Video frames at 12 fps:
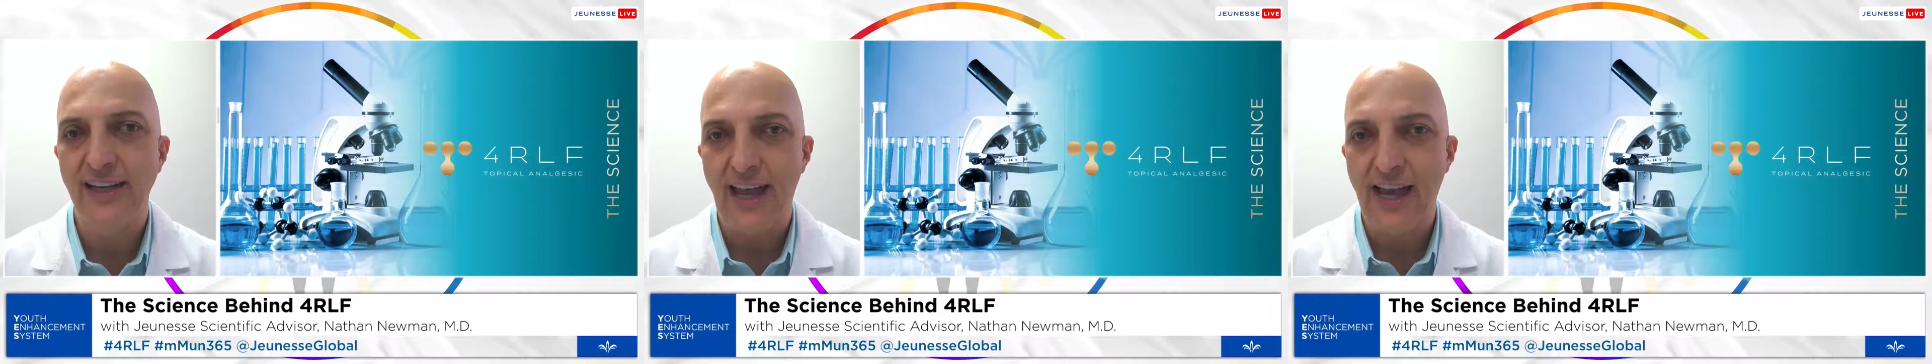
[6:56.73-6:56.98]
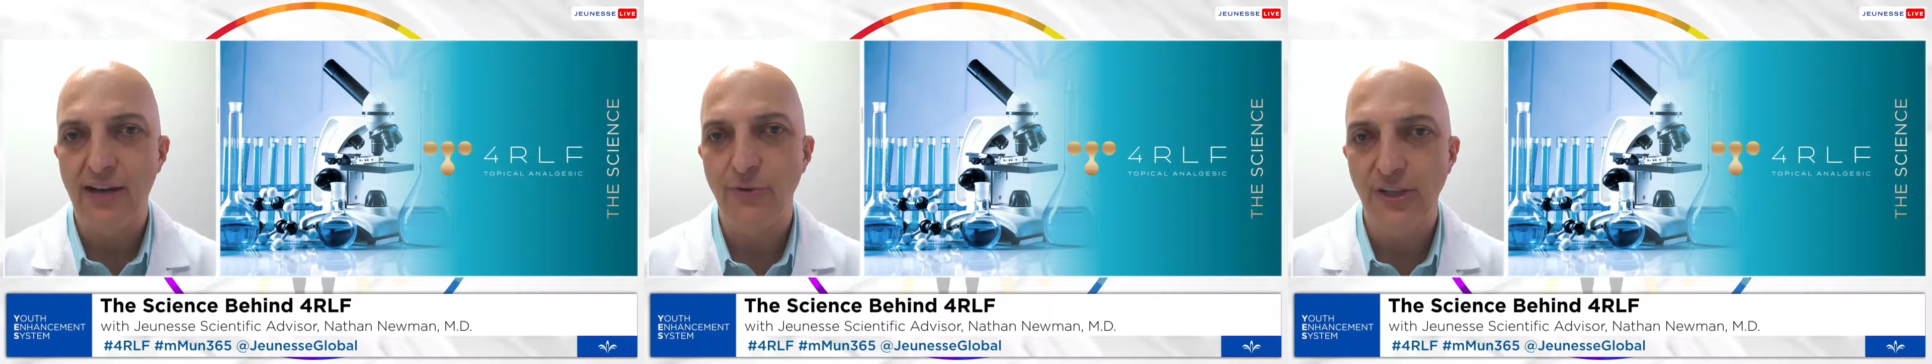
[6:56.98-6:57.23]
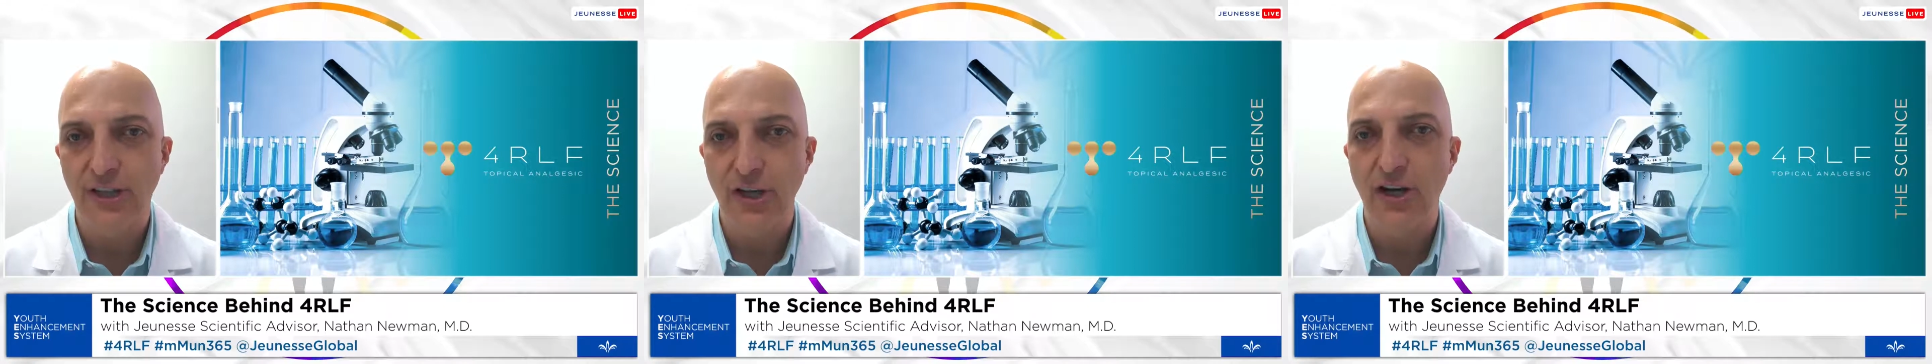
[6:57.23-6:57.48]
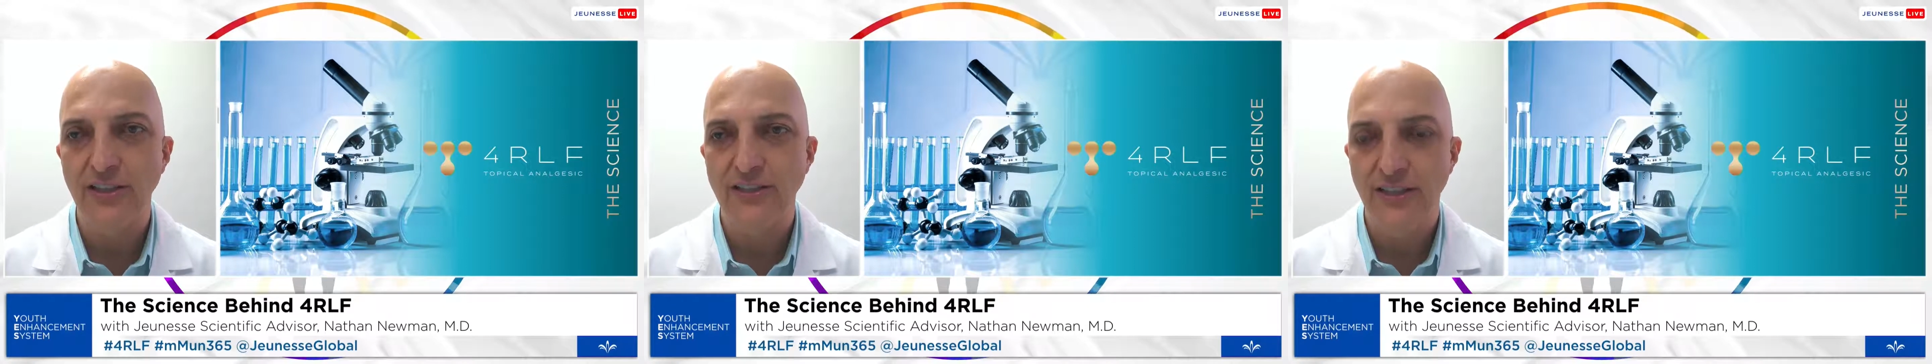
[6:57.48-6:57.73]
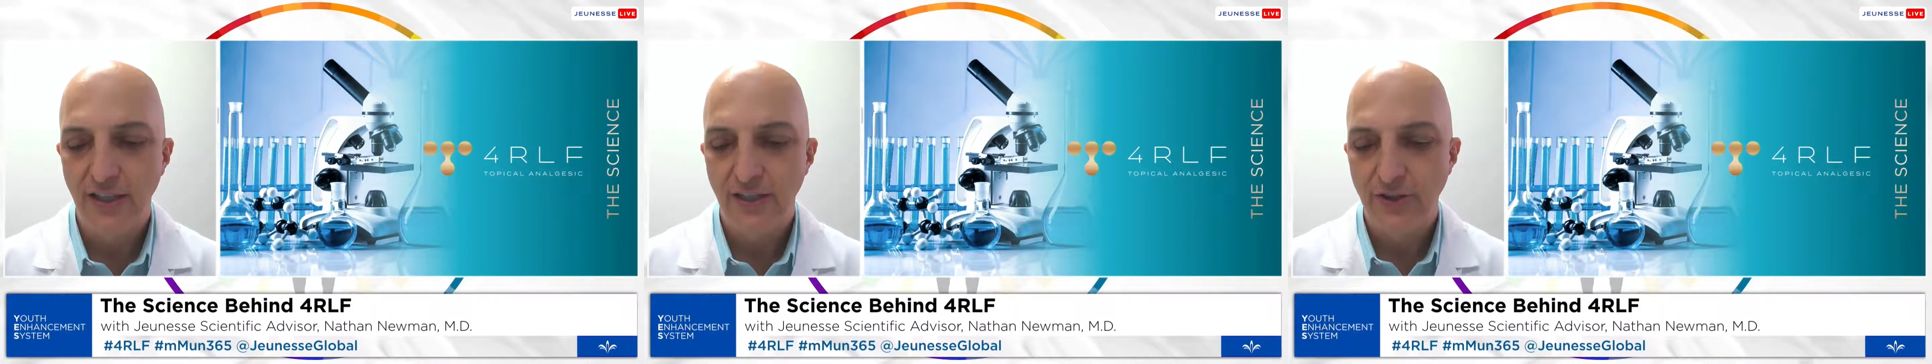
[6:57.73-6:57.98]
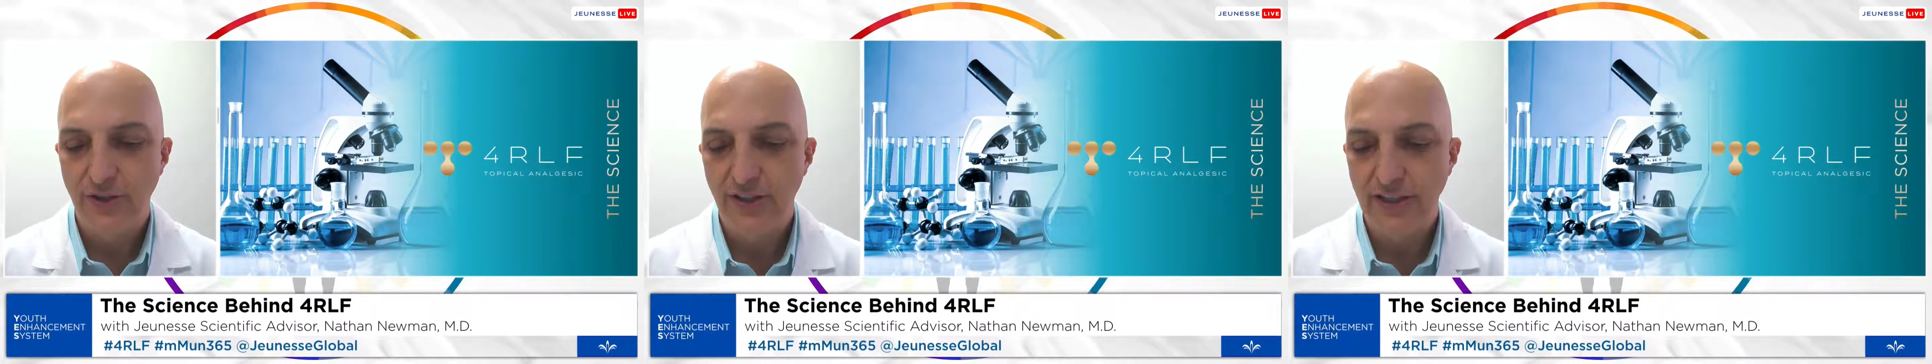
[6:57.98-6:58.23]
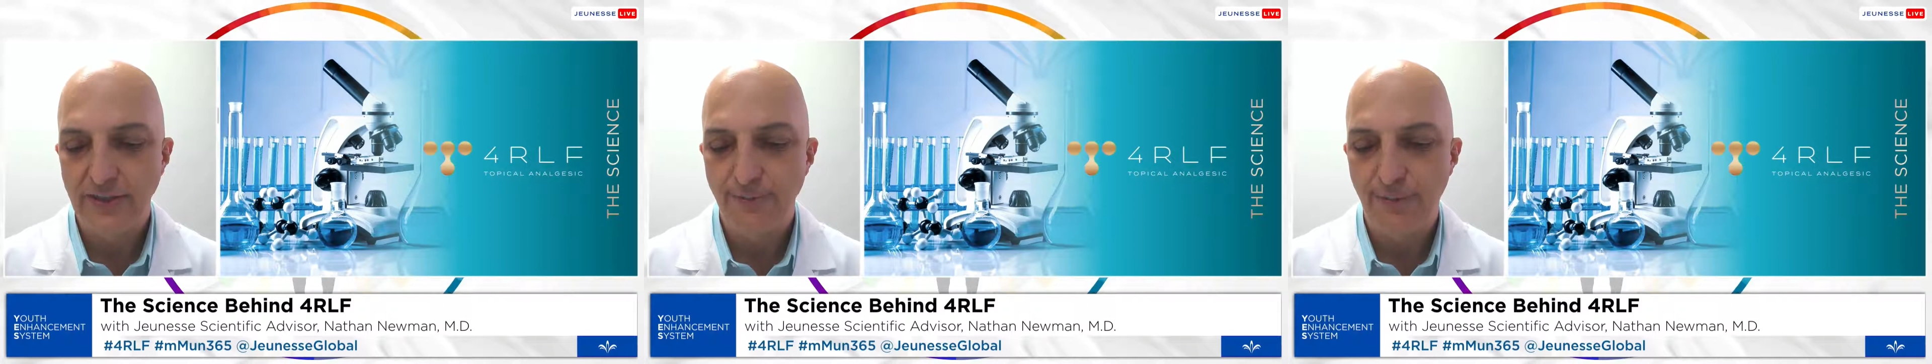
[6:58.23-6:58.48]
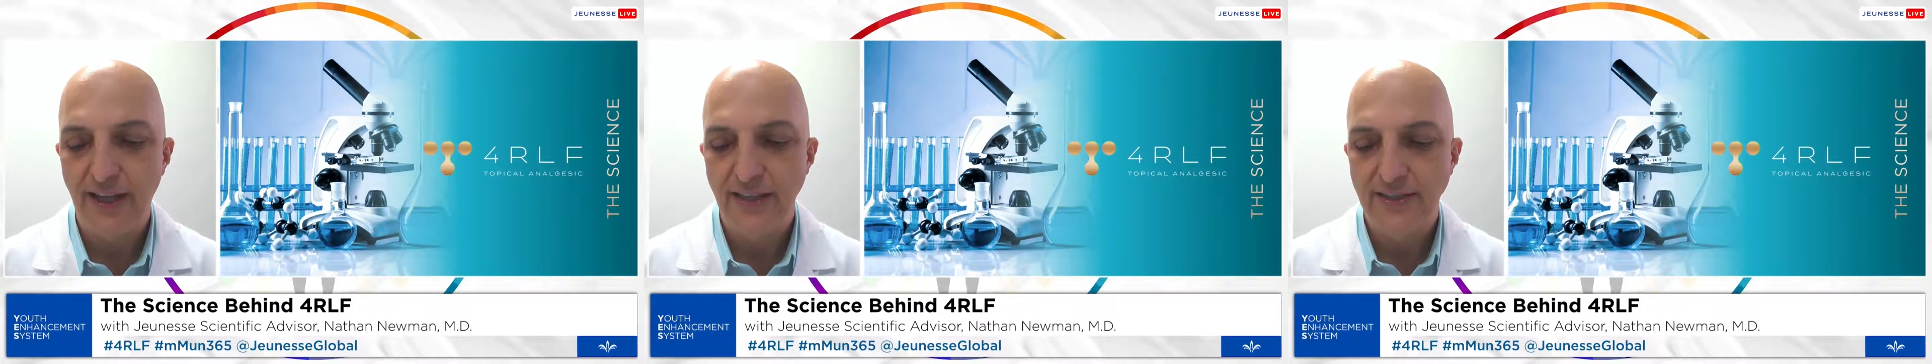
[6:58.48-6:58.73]
and how we got to this
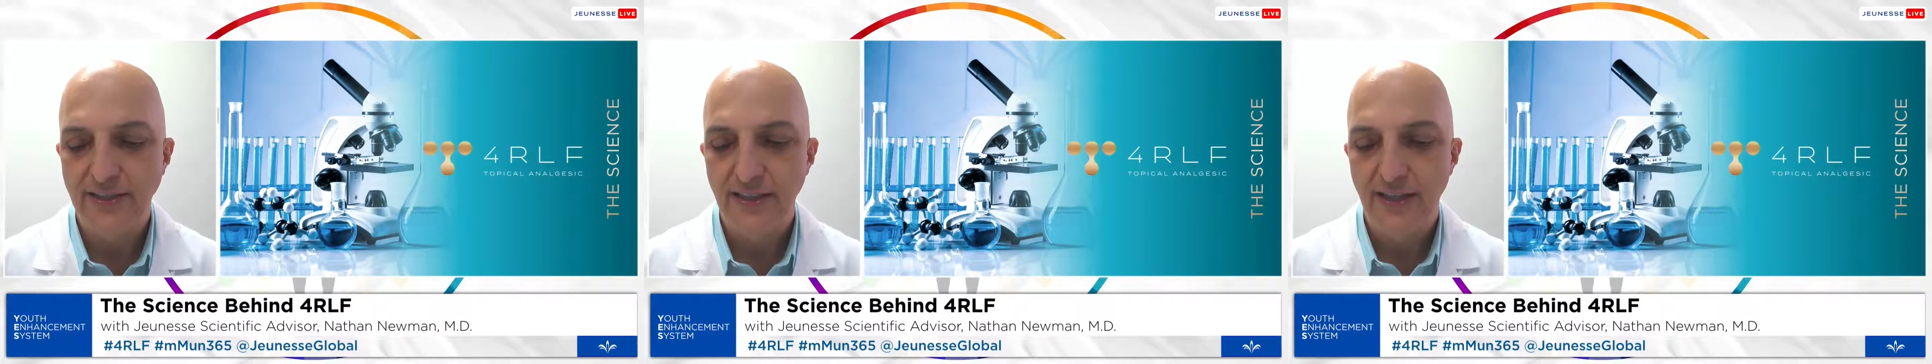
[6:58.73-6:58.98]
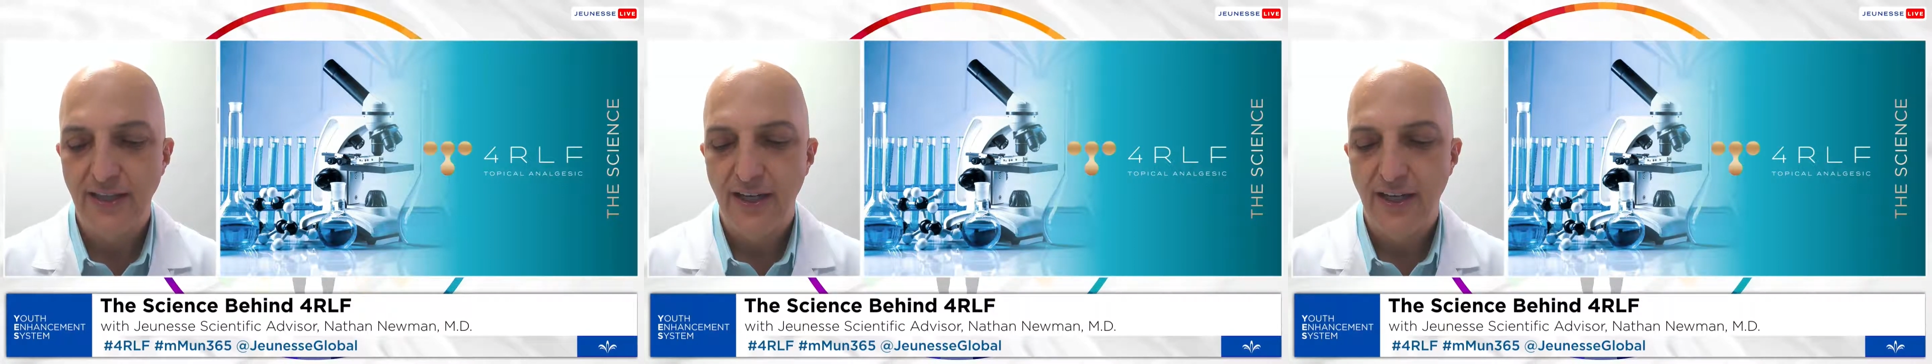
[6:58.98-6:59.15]
place.